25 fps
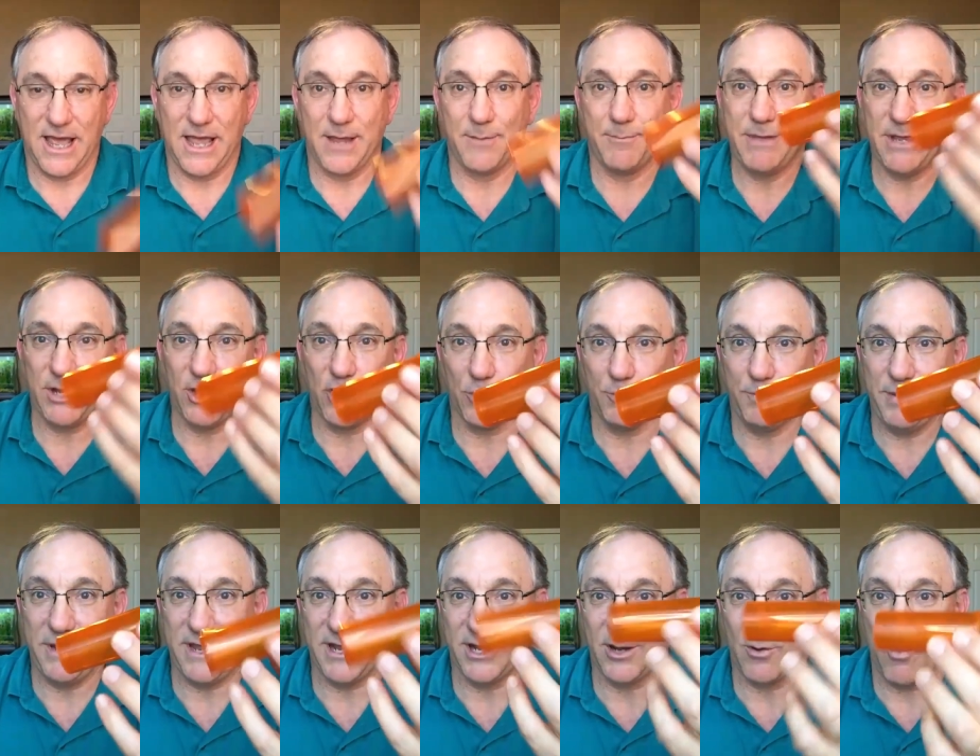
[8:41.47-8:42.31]
a bigger
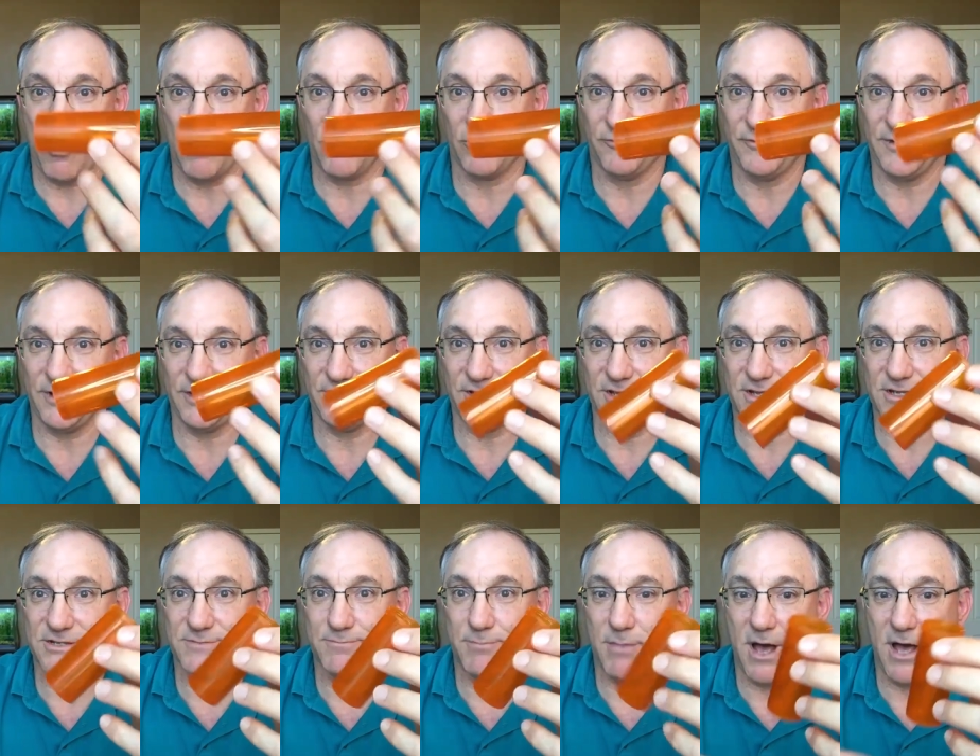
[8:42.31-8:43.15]
pick won't fit in
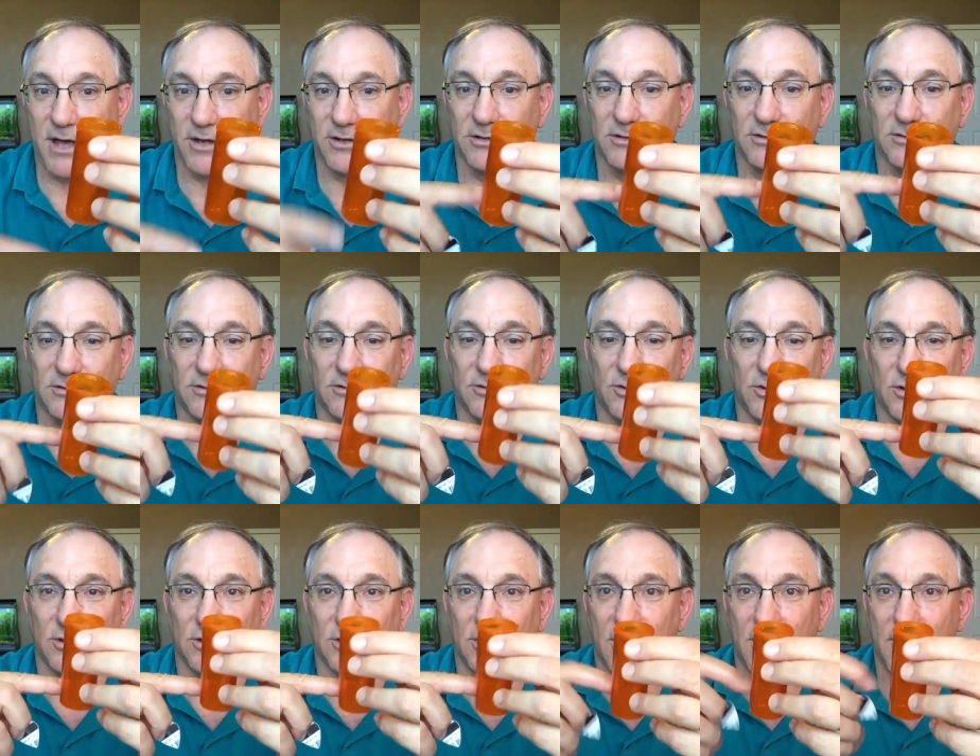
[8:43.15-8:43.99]
this bottle
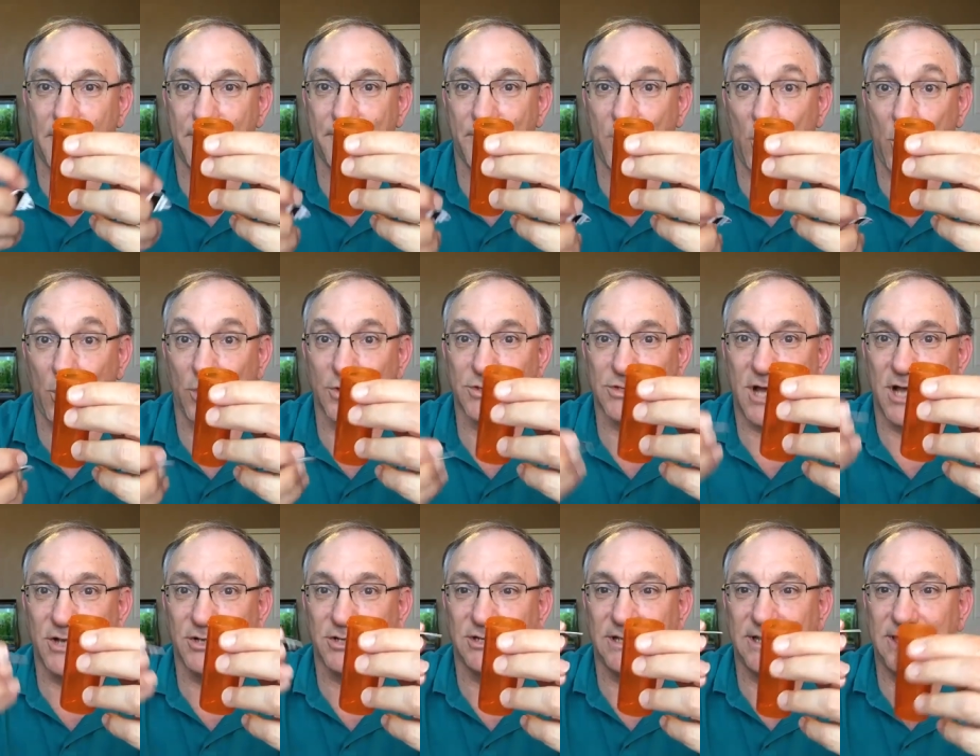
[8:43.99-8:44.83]
um,
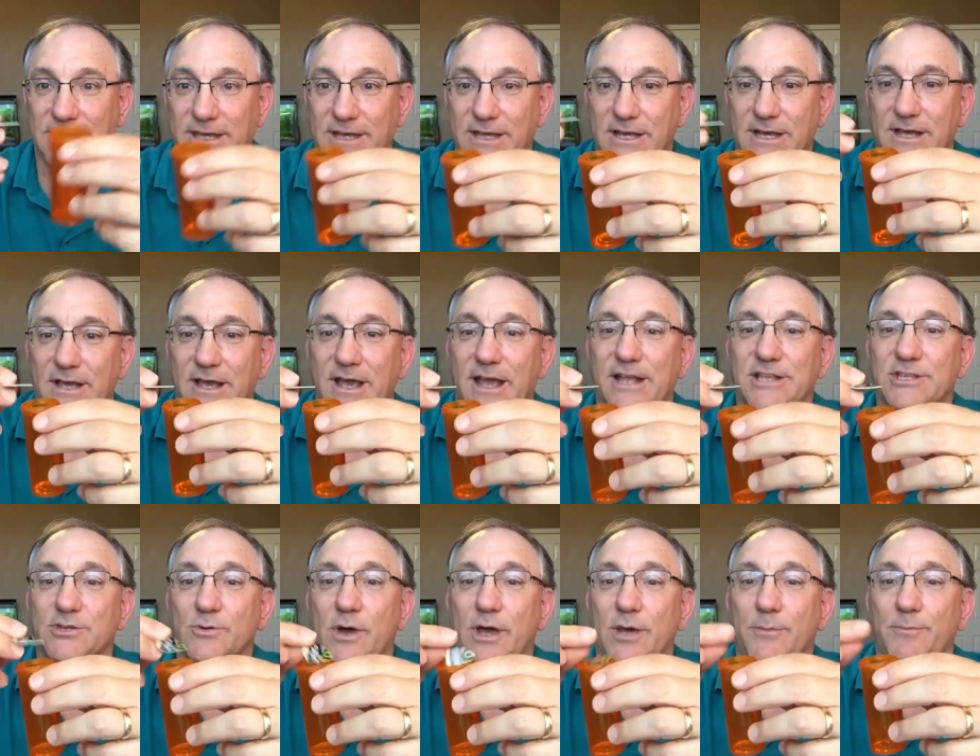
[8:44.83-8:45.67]
horizontally.
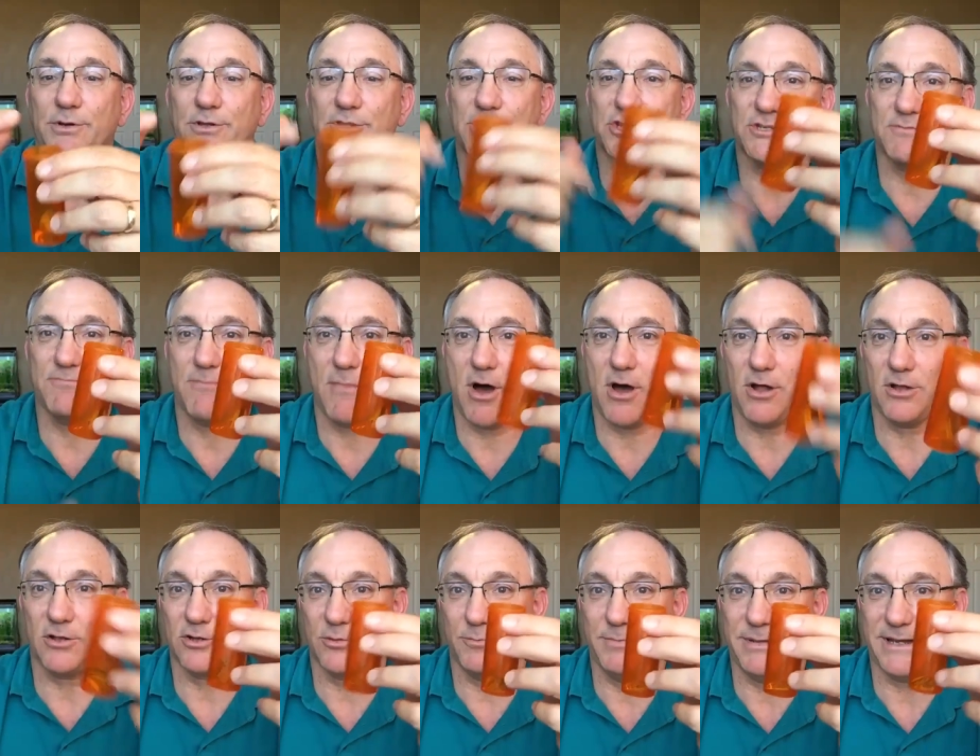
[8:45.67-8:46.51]
And so I put the
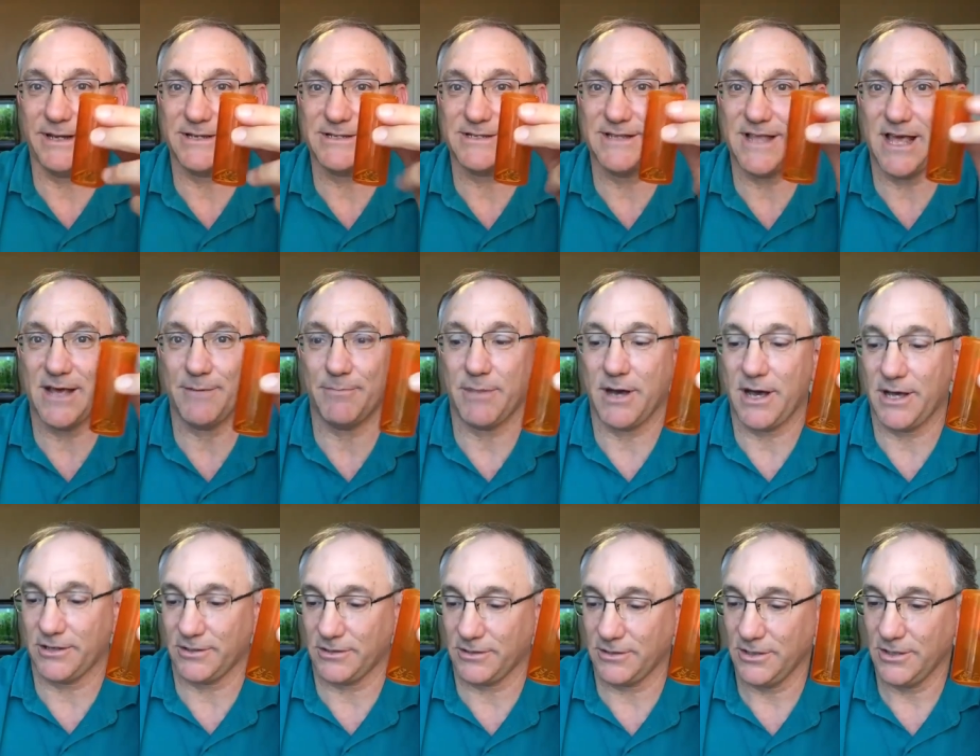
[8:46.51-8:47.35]
smaller picks in that
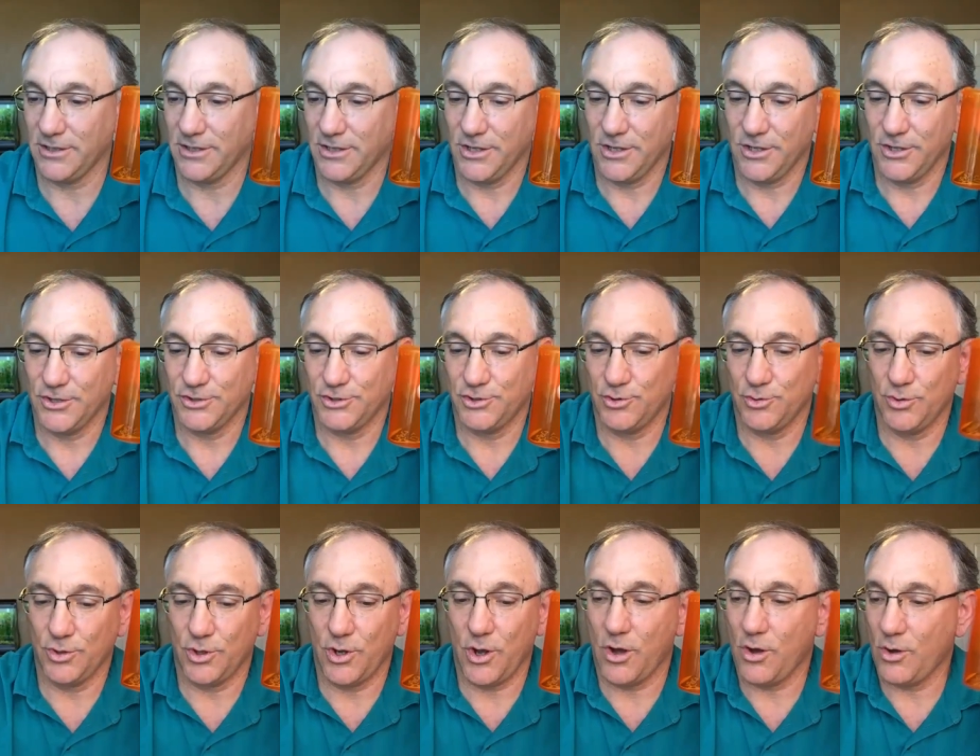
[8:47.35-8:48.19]
bottle
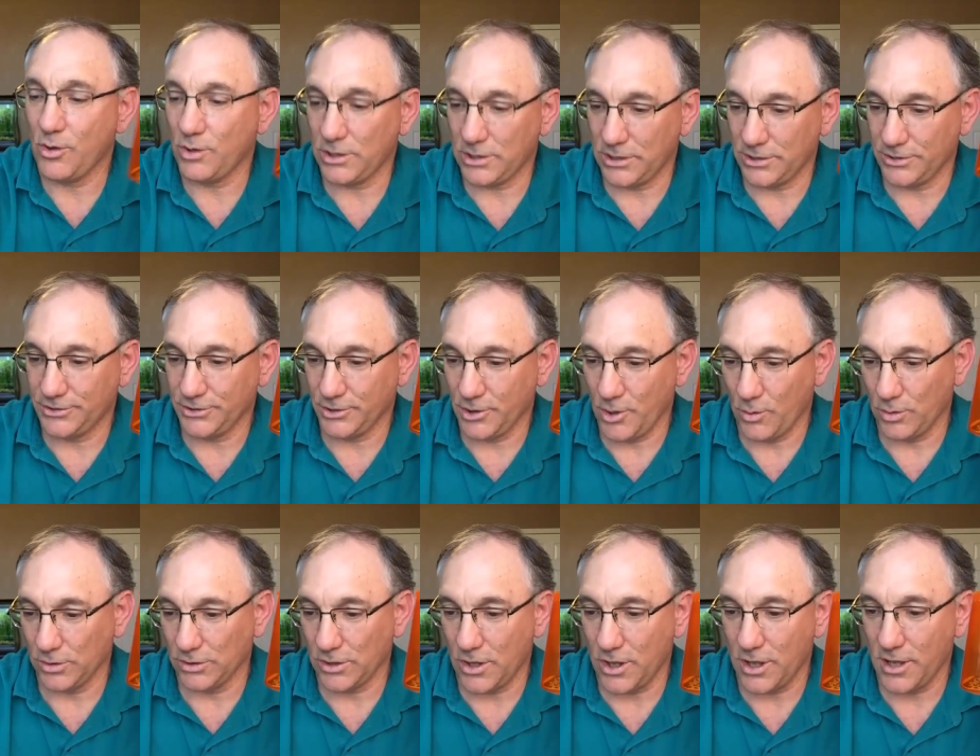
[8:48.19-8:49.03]
to go, to
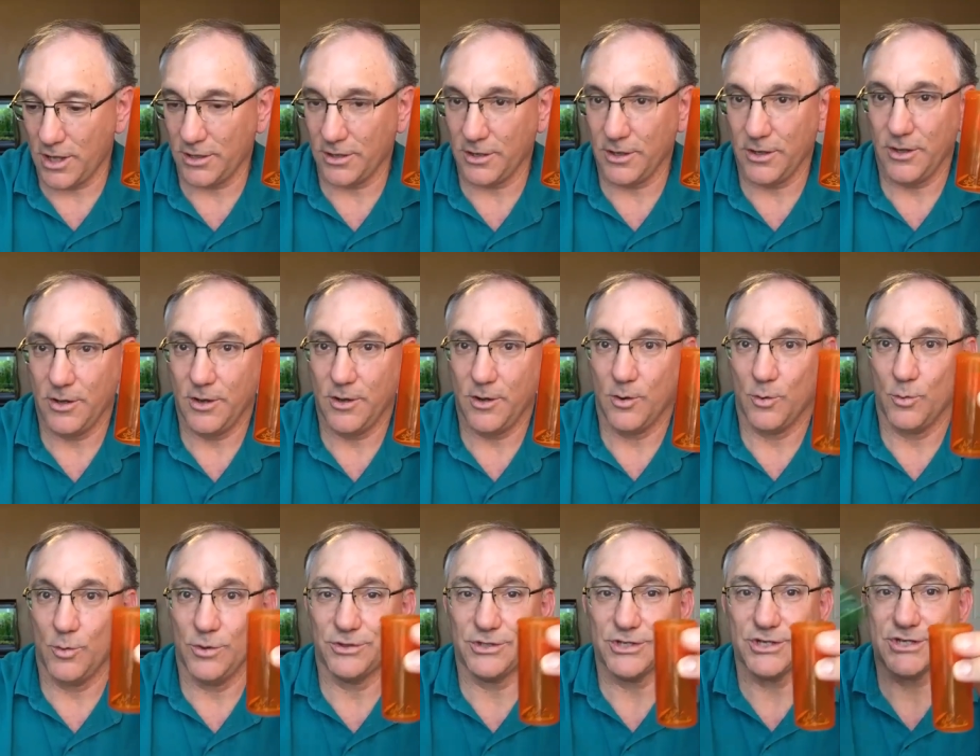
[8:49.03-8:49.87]
go along
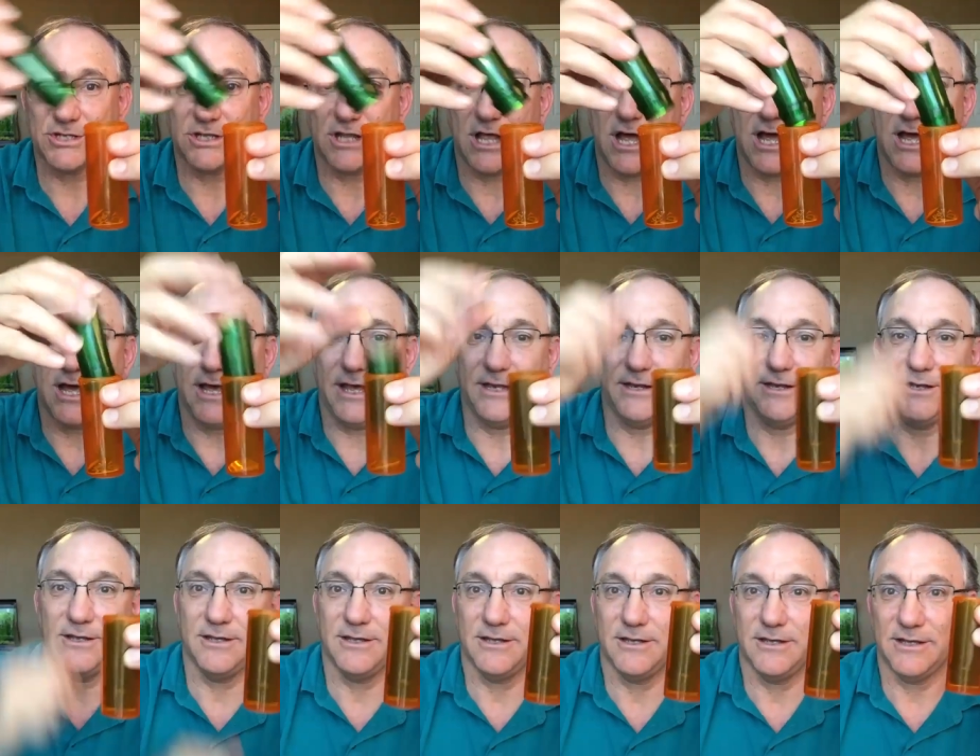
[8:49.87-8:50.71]
with the slide
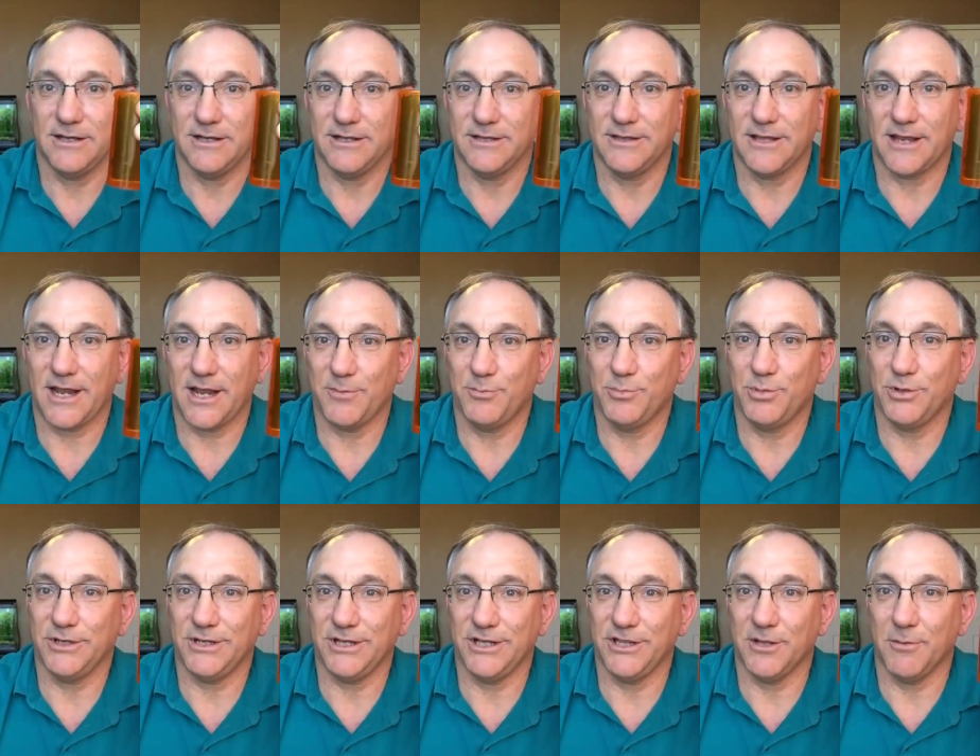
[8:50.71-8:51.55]
that I
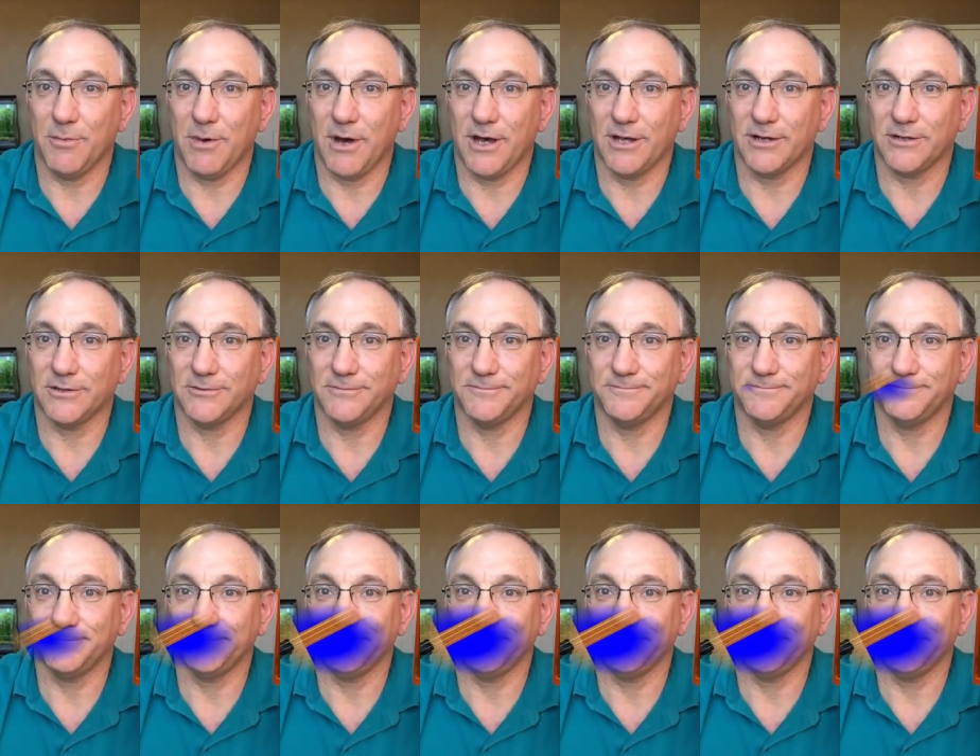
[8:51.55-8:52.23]
put in the bottle.